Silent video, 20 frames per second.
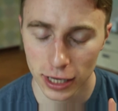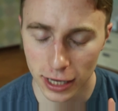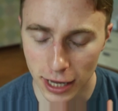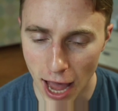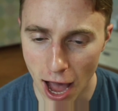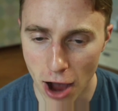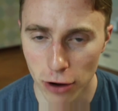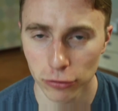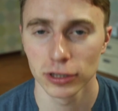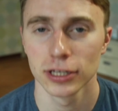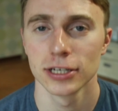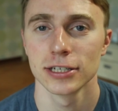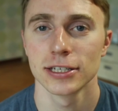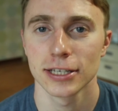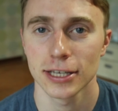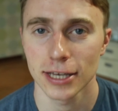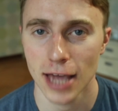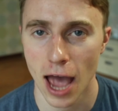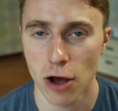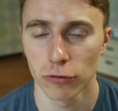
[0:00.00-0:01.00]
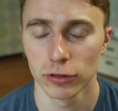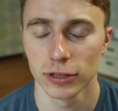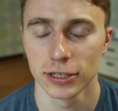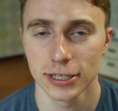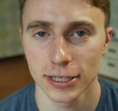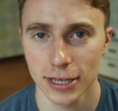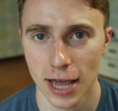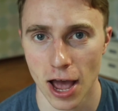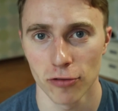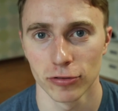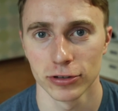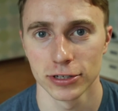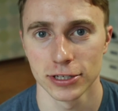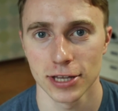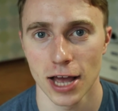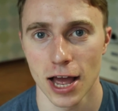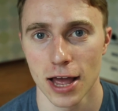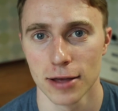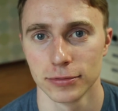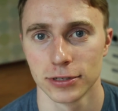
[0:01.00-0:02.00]
countless
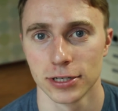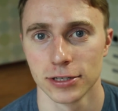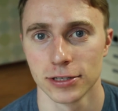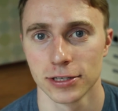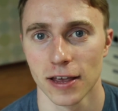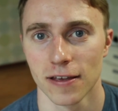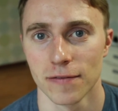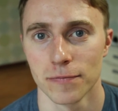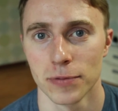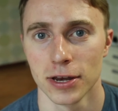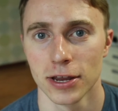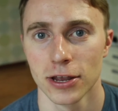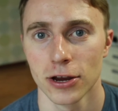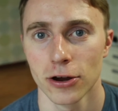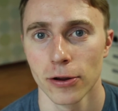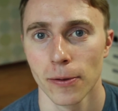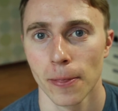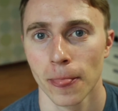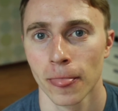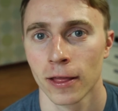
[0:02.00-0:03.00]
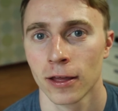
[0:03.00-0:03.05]
times since I've been here.